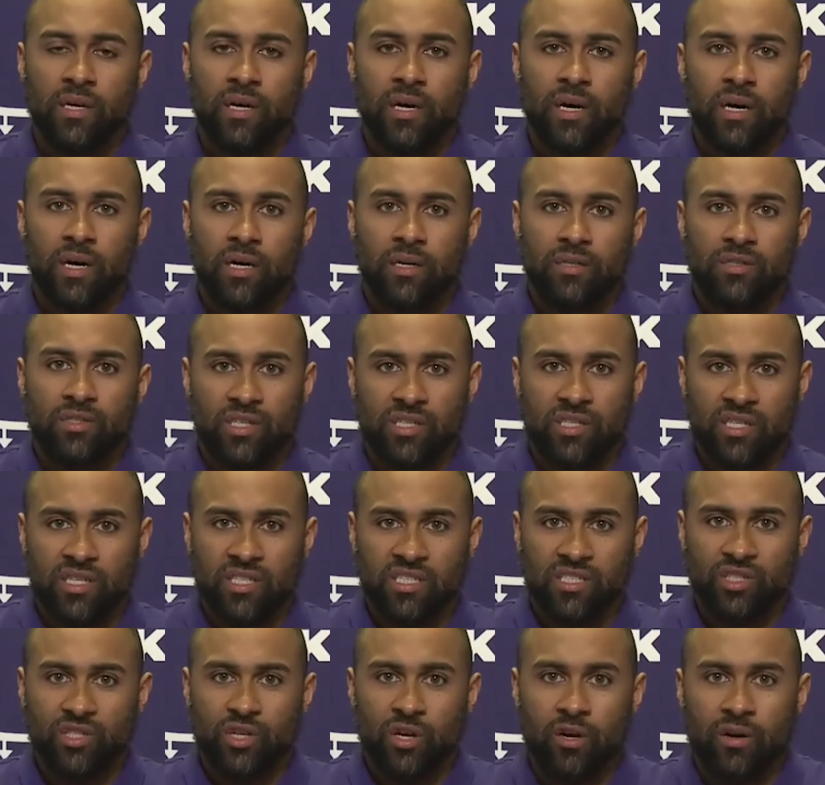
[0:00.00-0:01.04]
Uh, just
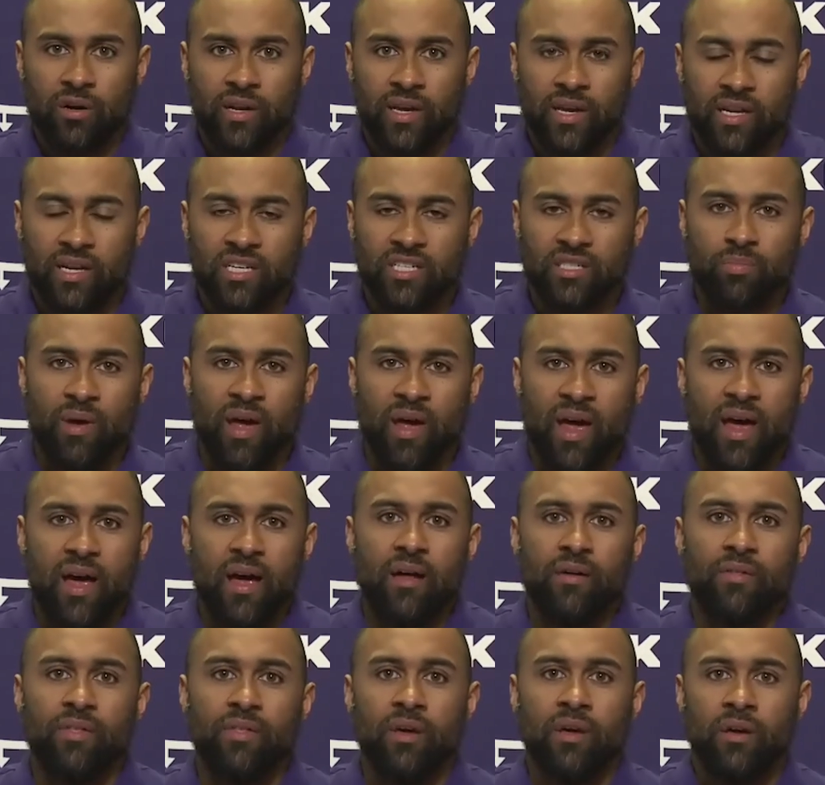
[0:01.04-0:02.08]
his journey and his
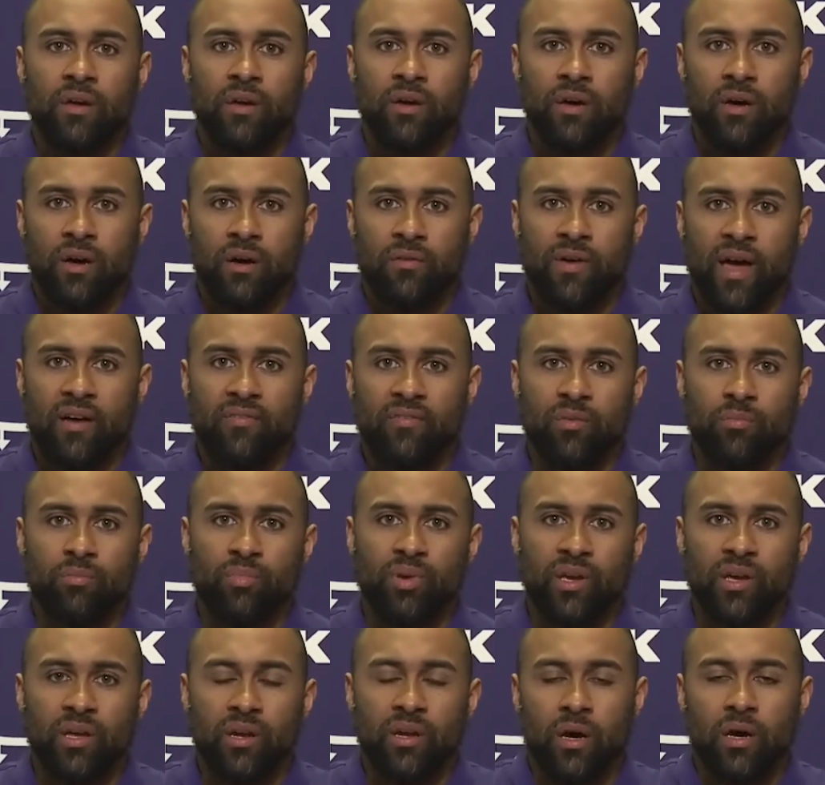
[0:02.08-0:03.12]
path of having
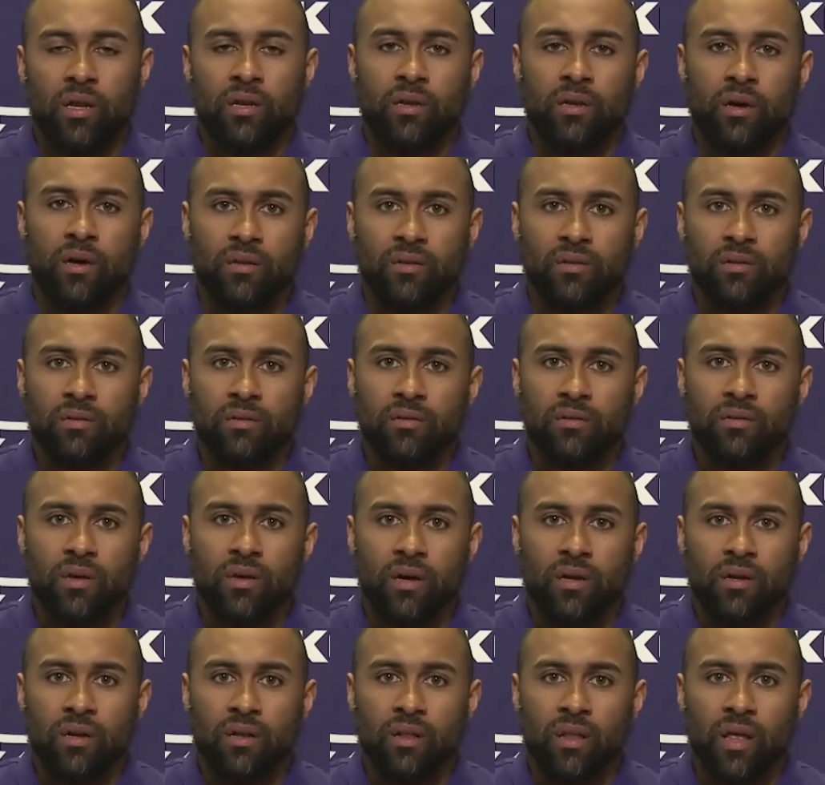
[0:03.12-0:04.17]
been on on
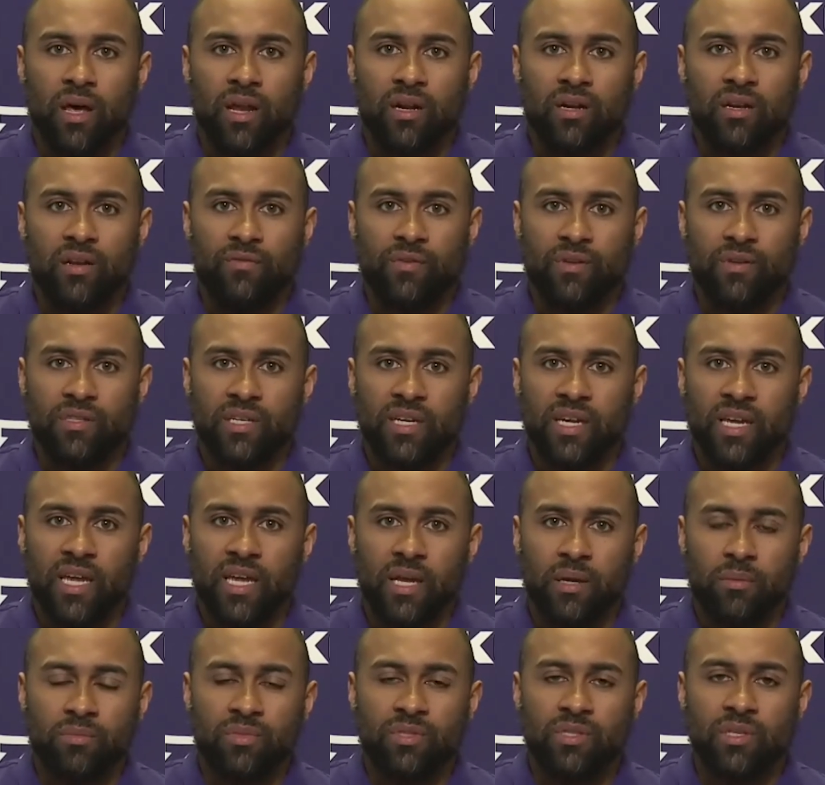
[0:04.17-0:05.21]
on a lot of different
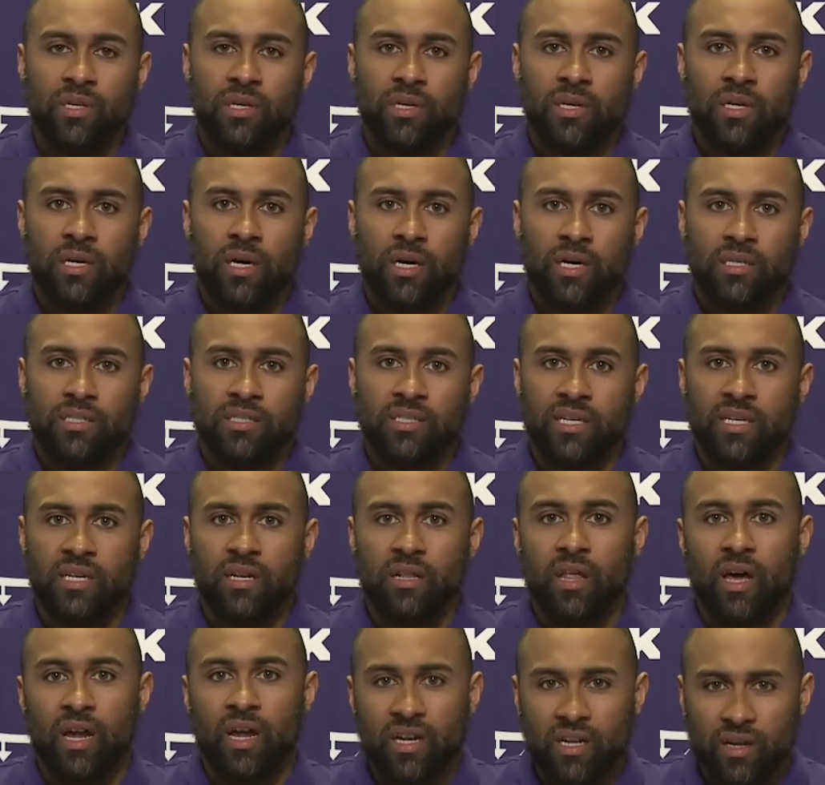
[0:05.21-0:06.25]
teams, uh, seen a
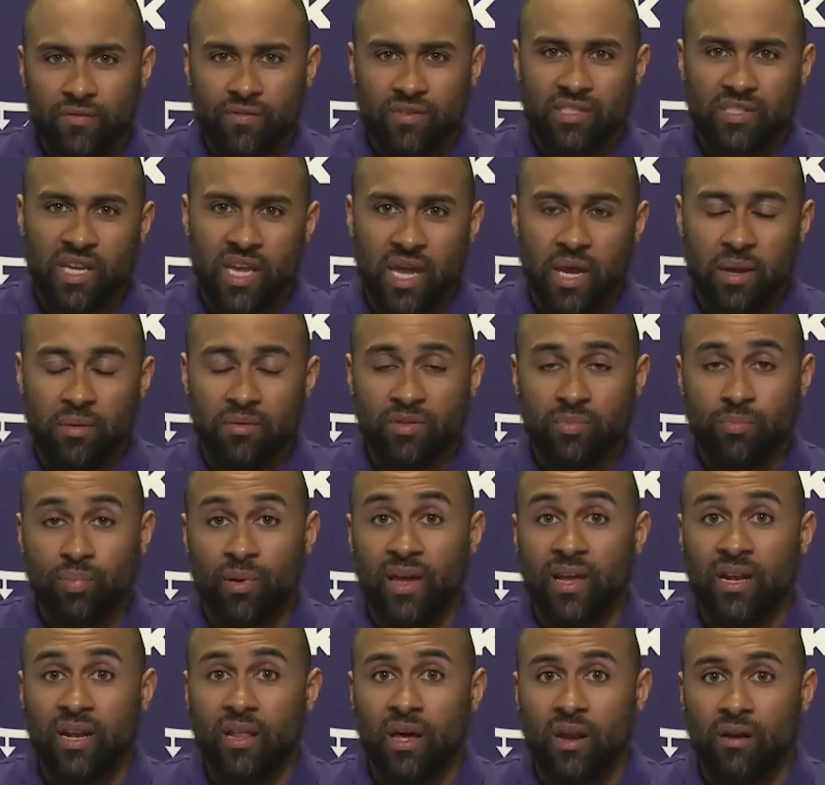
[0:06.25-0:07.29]
lot of different schemes,
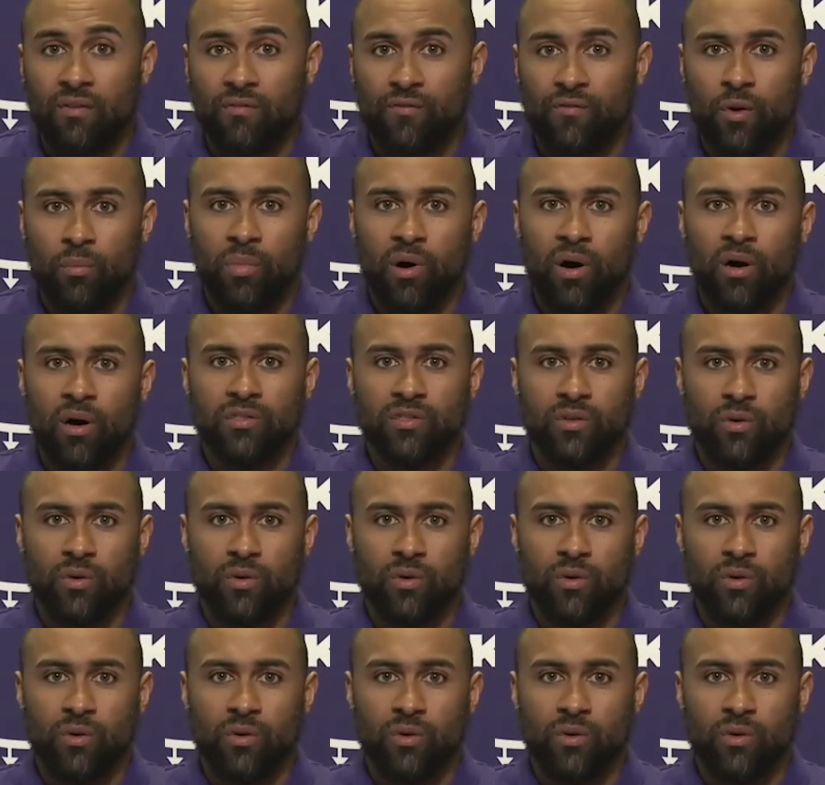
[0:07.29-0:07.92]
played a lot of football.